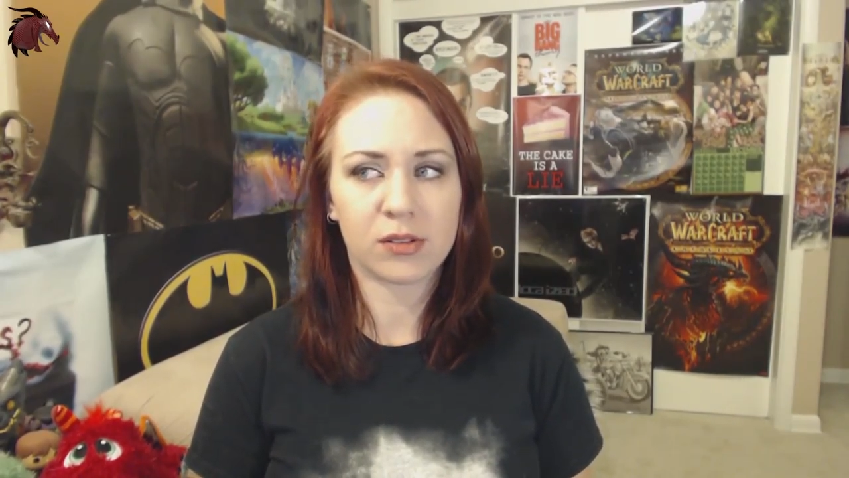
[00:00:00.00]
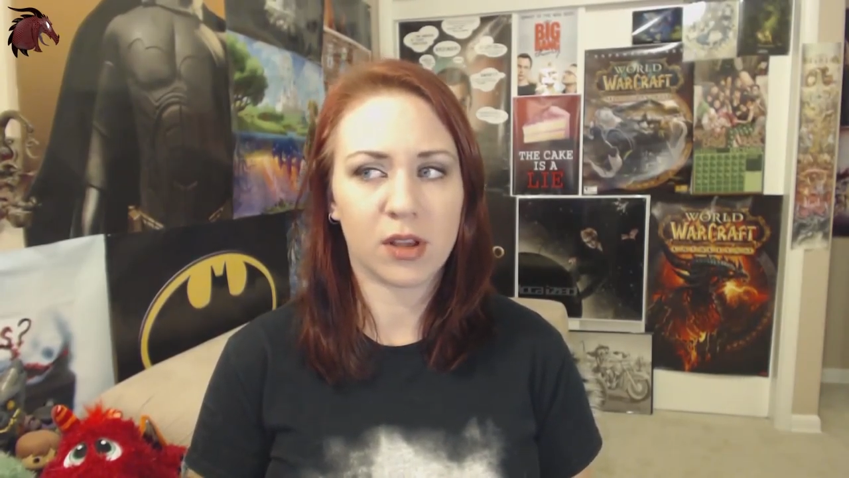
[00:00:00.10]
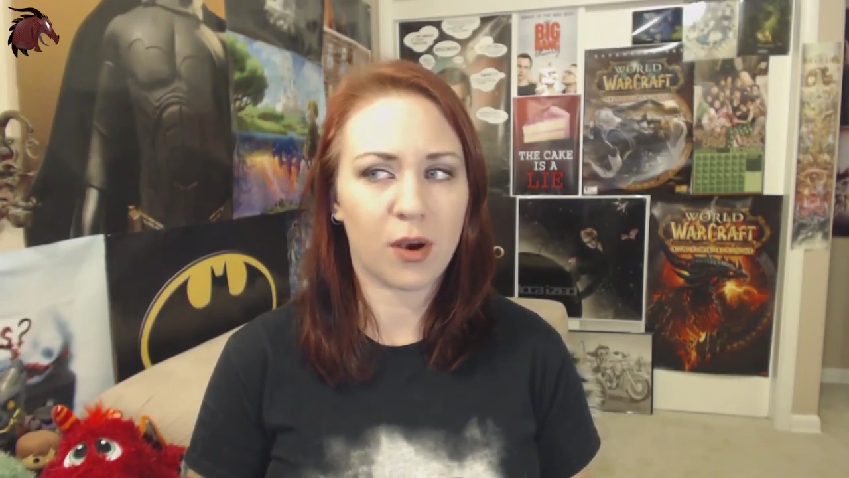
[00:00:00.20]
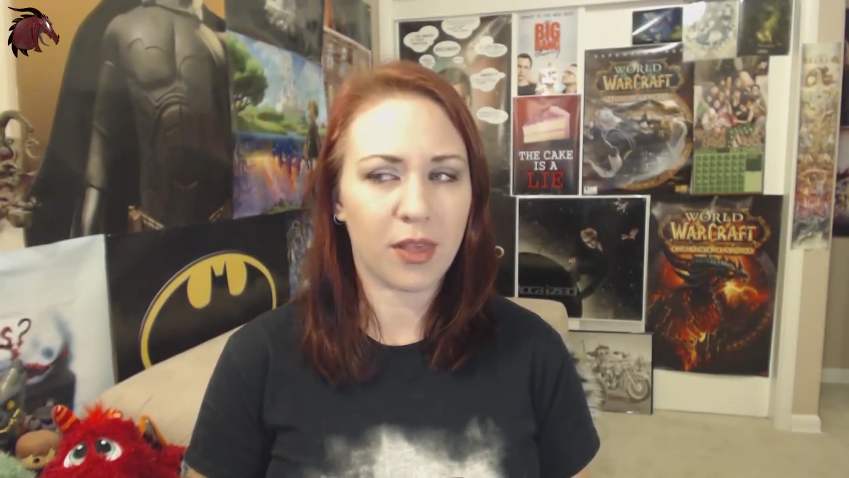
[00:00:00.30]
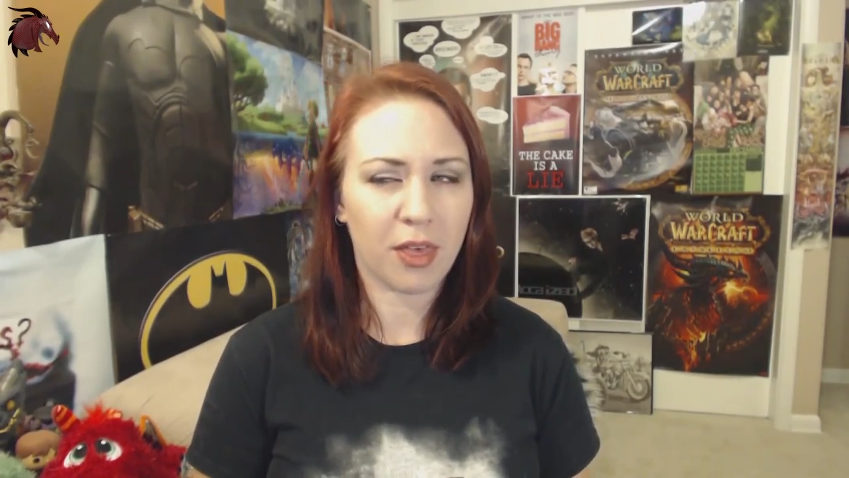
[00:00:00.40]

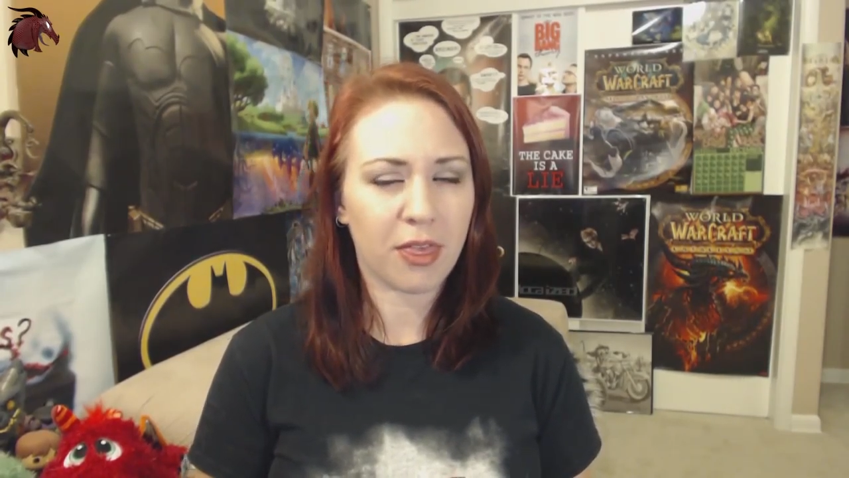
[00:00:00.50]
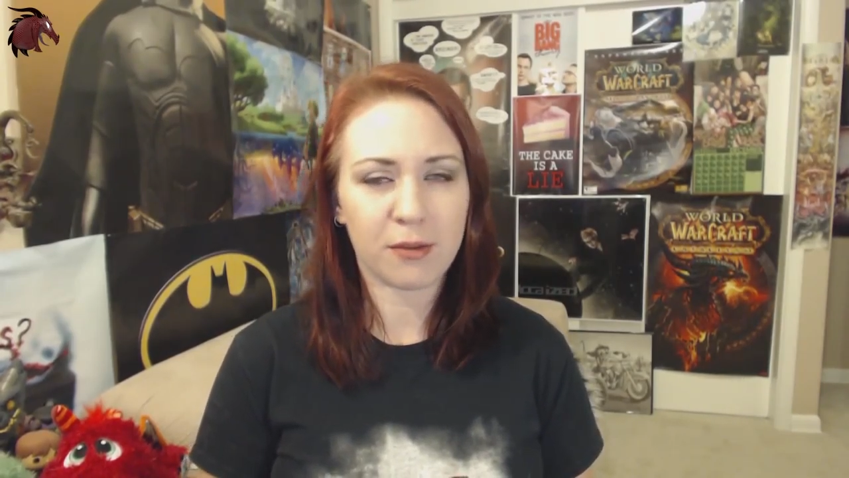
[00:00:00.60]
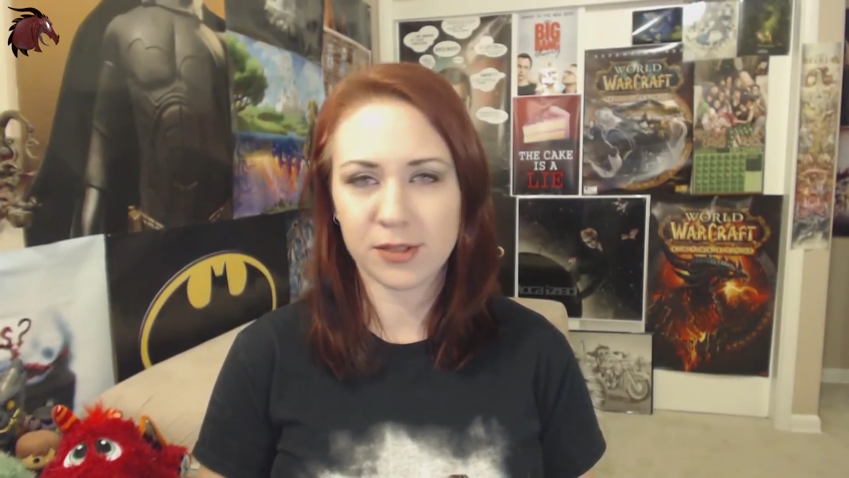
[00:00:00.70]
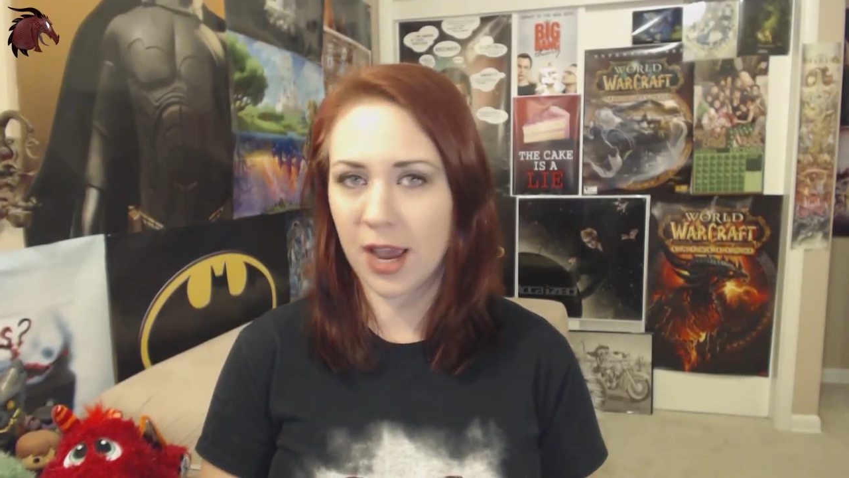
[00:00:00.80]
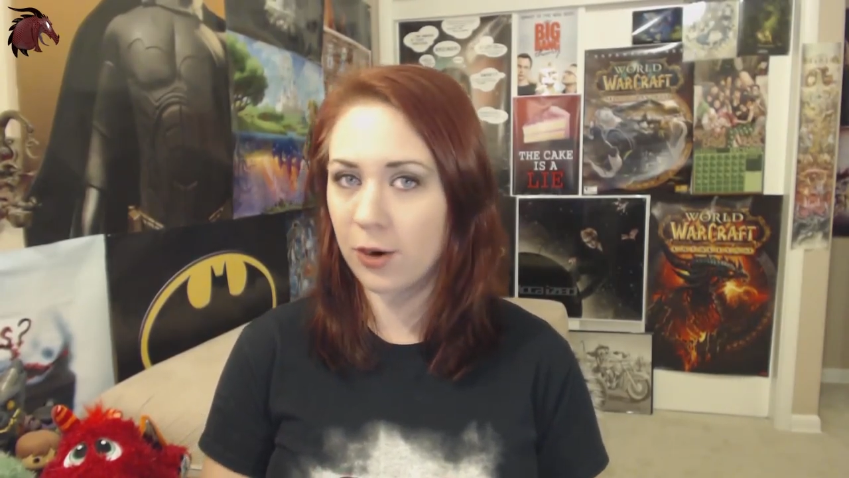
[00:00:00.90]
so I thought
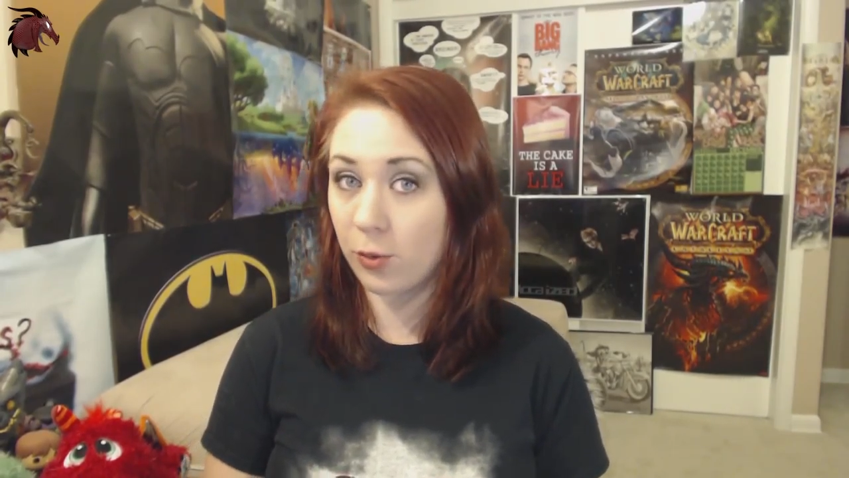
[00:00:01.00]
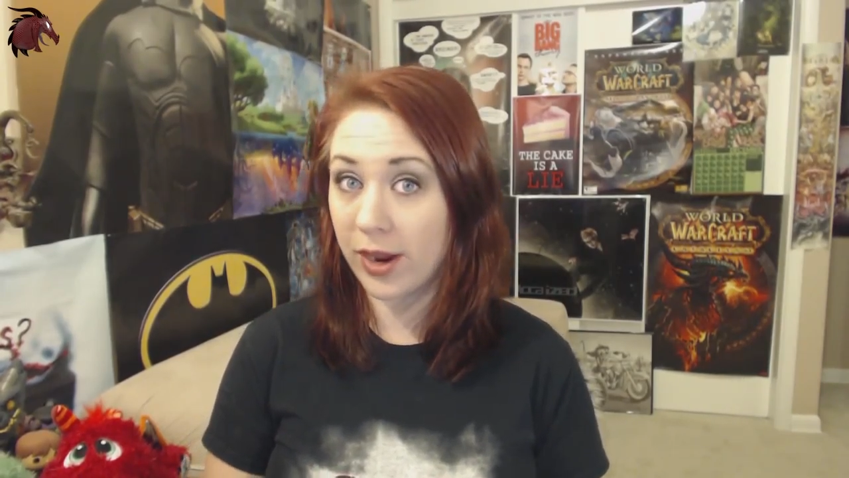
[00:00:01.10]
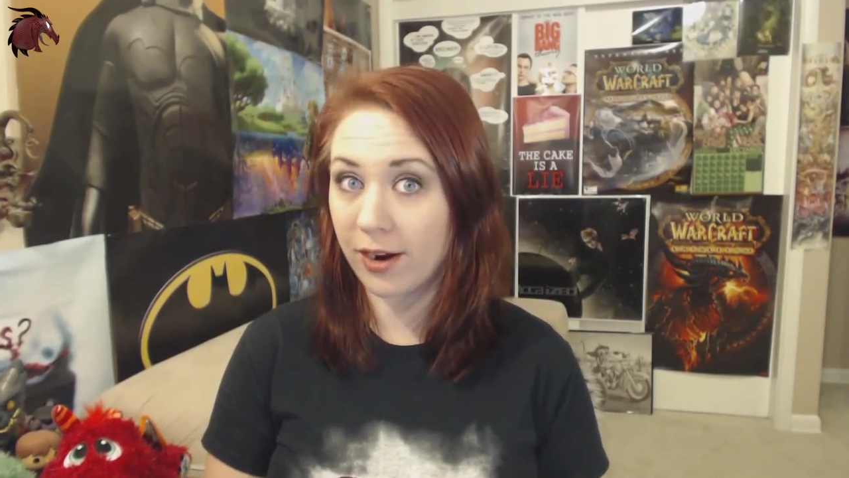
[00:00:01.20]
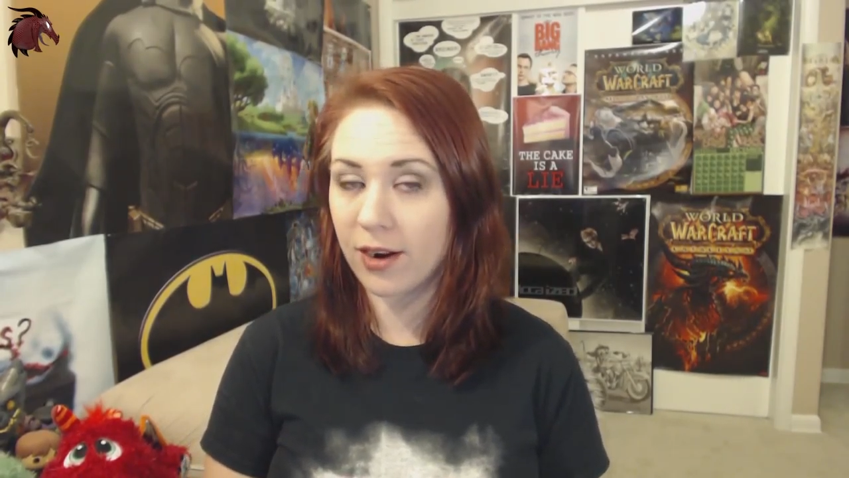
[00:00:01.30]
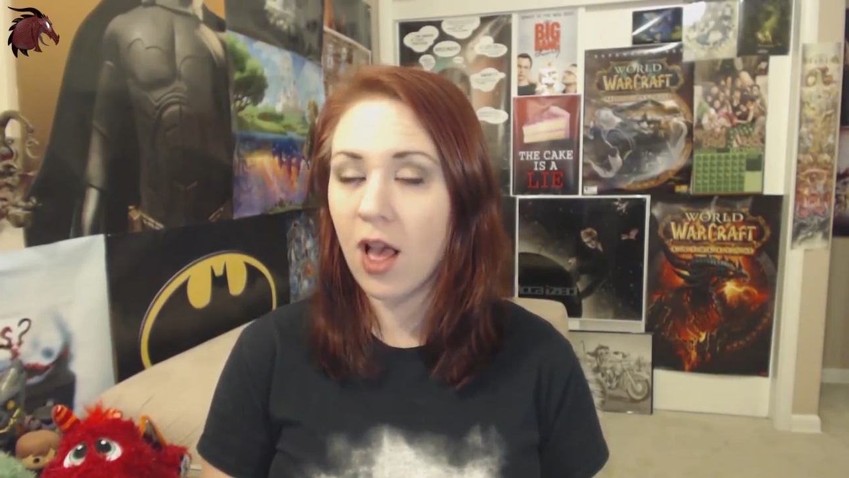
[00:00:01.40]
that was kind of
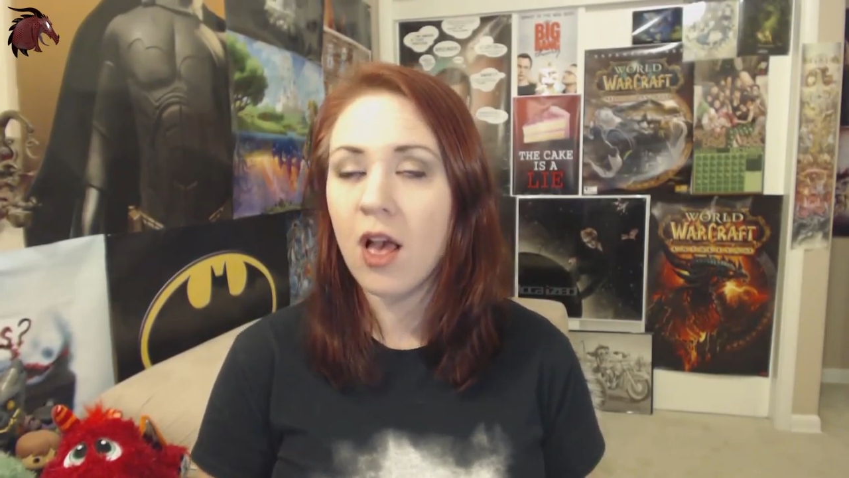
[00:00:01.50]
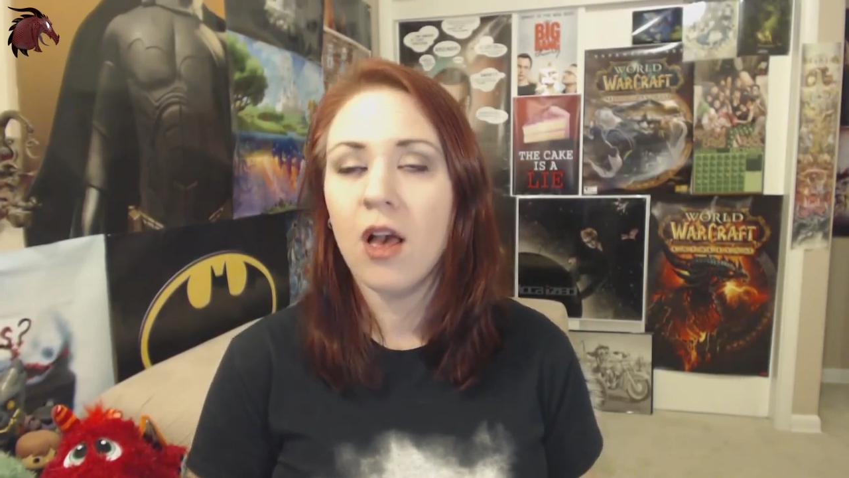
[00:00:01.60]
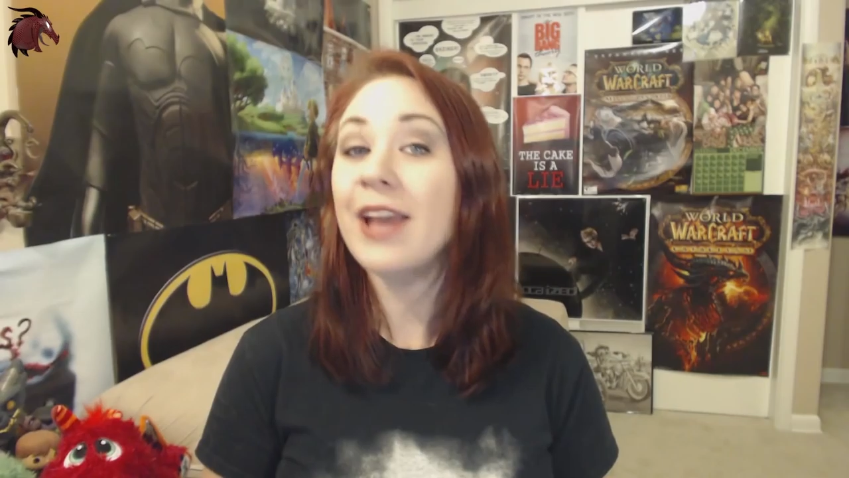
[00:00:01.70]
weird.